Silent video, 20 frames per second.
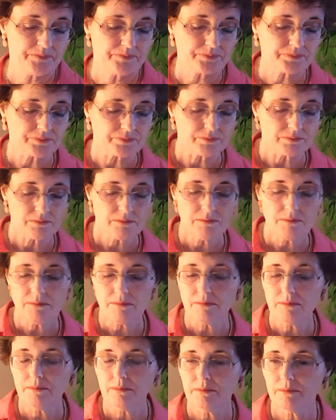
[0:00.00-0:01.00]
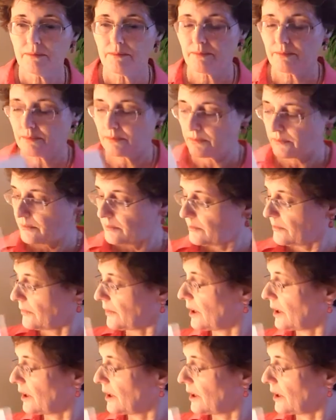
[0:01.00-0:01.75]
Nothing is said.